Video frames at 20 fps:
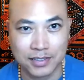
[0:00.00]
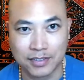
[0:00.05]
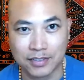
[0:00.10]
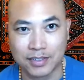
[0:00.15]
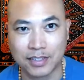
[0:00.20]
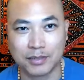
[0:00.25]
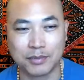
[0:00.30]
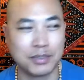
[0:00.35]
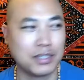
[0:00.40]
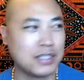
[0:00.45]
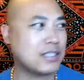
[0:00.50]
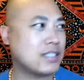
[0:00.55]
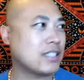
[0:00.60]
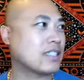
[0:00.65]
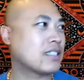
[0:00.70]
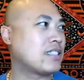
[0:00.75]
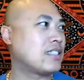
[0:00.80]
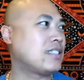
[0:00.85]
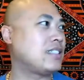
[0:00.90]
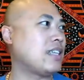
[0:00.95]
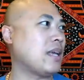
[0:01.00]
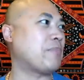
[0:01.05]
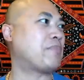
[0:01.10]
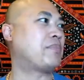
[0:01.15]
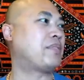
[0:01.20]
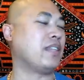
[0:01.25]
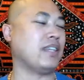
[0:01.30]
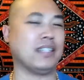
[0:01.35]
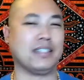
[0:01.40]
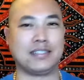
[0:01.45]
All right, what is
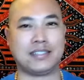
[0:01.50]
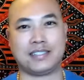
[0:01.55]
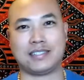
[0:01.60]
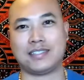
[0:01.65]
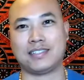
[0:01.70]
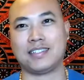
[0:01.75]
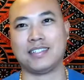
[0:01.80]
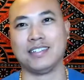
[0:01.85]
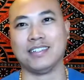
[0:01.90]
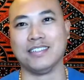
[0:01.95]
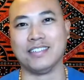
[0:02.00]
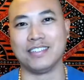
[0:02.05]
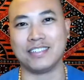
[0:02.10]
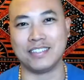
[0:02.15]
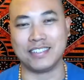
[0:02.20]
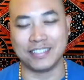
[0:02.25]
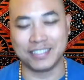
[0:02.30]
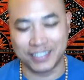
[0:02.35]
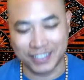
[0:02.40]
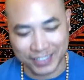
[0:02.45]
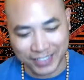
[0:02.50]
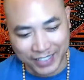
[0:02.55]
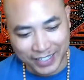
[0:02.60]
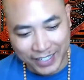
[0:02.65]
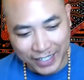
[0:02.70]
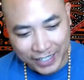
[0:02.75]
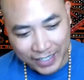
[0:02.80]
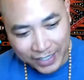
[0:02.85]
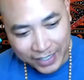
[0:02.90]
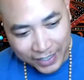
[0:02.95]
acceptance?
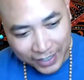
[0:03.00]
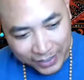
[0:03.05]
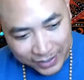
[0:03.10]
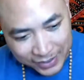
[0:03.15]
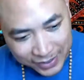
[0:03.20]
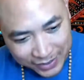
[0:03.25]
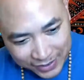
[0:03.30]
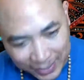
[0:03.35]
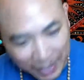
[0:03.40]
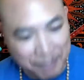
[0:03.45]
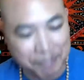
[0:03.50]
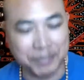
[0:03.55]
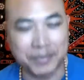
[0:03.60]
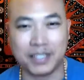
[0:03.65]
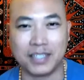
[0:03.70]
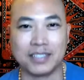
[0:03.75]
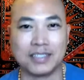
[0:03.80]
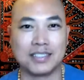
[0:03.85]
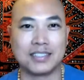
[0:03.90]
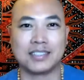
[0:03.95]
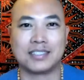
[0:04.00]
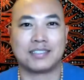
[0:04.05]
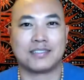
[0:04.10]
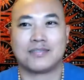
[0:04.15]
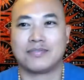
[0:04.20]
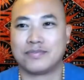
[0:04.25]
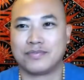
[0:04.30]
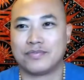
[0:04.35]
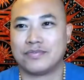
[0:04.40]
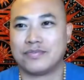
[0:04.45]
Acceptance
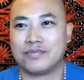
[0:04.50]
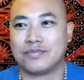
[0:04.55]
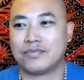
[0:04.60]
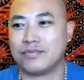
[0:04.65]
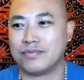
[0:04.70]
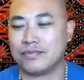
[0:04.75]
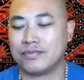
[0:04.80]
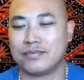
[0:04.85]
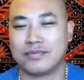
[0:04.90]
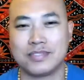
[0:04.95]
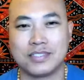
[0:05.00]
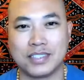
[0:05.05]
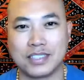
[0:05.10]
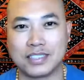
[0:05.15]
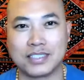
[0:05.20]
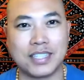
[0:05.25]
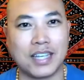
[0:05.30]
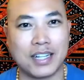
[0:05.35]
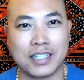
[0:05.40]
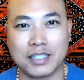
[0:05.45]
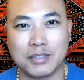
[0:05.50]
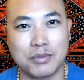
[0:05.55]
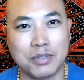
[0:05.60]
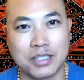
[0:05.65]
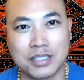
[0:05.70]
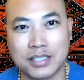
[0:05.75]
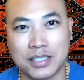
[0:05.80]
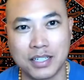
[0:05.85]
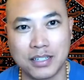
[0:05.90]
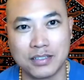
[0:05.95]
is exactly what
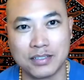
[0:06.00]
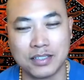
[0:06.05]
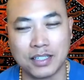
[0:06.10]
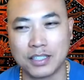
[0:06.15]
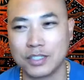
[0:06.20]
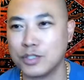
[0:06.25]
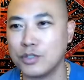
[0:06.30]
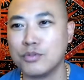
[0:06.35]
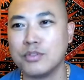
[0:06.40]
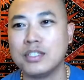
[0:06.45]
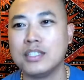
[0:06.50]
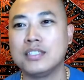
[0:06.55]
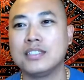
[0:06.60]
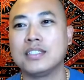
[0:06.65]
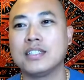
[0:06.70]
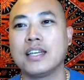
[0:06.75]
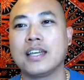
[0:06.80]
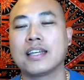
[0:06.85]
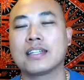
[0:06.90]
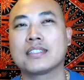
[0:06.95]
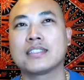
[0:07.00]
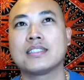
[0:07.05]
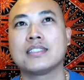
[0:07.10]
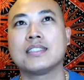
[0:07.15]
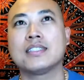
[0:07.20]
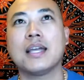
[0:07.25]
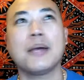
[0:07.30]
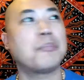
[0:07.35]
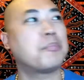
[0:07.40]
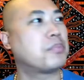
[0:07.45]
it sounds like. You need to
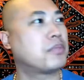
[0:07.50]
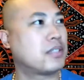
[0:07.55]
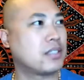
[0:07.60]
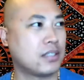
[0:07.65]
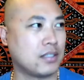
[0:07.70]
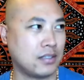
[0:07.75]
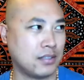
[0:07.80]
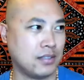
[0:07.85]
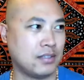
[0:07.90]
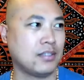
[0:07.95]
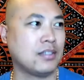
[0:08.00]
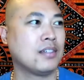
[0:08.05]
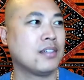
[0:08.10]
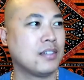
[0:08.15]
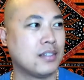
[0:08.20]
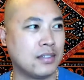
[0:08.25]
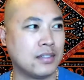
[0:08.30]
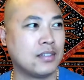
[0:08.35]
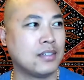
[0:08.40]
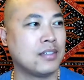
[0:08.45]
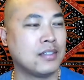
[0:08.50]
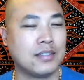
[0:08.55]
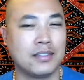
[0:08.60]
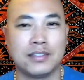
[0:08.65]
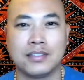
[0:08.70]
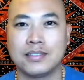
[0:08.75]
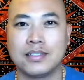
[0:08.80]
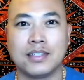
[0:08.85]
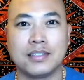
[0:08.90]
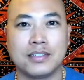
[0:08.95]
accept
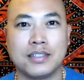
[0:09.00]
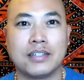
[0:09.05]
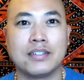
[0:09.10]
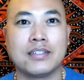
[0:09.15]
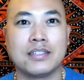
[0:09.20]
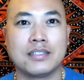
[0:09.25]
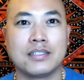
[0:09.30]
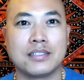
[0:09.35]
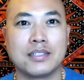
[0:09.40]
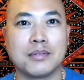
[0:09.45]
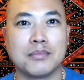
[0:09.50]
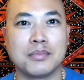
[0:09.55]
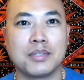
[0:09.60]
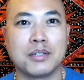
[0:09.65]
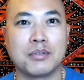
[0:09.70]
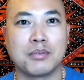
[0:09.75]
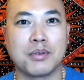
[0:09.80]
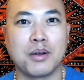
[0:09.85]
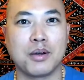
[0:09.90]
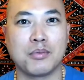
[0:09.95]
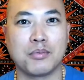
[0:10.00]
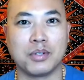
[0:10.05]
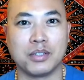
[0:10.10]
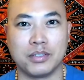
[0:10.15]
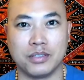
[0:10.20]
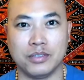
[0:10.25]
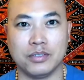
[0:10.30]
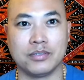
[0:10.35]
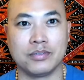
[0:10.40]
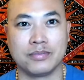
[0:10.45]
that there is something wrong
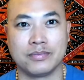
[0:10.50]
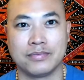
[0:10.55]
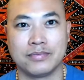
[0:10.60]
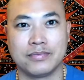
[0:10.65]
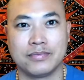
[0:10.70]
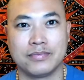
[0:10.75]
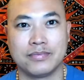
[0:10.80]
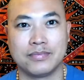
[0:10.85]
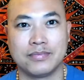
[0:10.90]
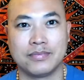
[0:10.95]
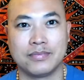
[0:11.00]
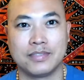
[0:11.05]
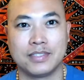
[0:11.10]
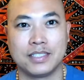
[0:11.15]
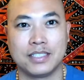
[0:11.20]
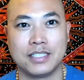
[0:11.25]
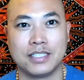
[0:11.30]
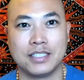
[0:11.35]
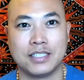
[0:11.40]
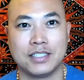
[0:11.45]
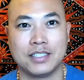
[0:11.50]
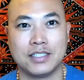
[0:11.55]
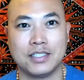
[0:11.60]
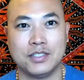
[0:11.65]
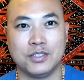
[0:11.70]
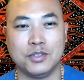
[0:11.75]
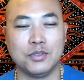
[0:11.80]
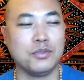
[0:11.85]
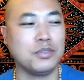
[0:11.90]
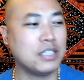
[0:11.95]
with you.
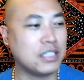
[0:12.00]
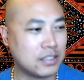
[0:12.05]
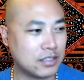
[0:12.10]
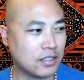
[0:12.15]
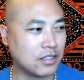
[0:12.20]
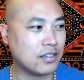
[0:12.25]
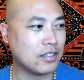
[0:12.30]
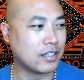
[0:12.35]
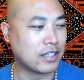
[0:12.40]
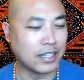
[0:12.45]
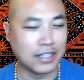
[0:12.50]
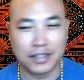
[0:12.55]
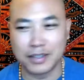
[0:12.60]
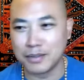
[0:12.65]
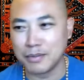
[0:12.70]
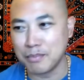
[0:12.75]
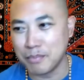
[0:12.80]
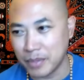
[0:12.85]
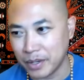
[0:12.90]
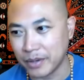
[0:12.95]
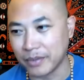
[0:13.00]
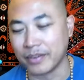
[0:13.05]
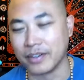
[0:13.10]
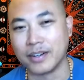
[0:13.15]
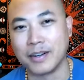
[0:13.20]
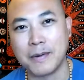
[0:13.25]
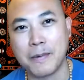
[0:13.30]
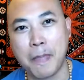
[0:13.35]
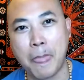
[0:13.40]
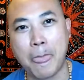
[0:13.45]
You need to look in the
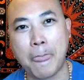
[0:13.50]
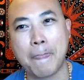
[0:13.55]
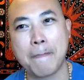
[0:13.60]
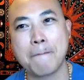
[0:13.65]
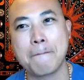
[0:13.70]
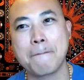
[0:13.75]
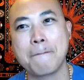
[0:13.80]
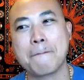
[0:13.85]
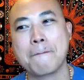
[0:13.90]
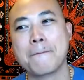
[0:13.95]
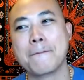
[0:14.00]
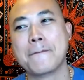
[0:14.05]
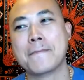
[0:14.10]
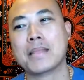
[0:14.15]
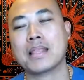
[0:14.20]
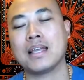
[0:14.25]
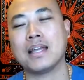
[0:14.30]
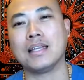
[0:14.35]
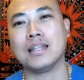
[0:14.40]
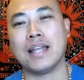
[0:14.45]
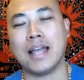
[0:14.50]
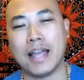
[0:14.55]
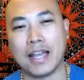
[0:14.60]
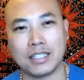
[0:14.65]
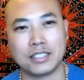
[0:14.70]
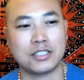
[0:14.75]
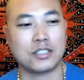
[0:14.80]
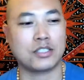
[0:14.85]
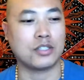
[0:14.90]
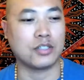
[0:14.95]
mirror and
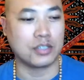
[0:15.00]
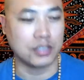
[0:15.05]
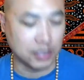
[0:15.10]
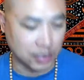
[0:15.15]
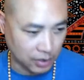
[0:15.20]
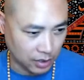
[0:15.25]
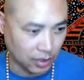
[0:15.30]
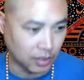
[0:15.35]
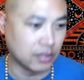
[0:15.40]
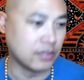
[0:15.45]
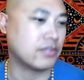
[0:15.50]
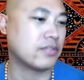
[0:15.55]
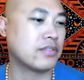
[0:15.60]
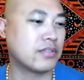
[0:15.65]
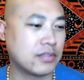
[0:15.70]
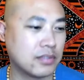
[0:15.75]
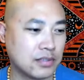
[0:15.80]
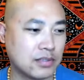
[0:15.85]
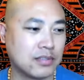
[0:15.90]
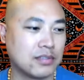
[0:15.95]
ask yourself,